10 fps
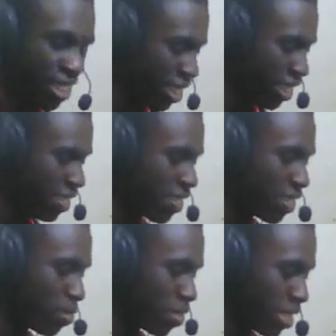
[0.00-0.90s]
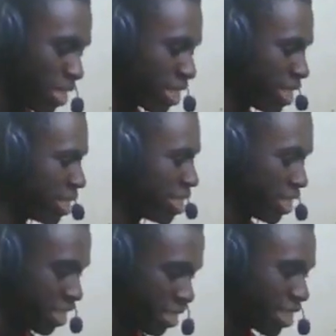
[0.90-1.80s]
We don't want to force it.
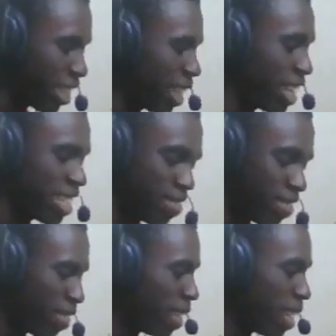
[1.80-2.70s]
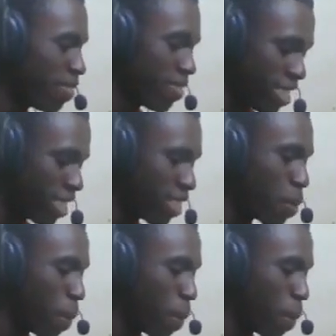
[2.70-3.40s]
Okay, let's leave that one empty.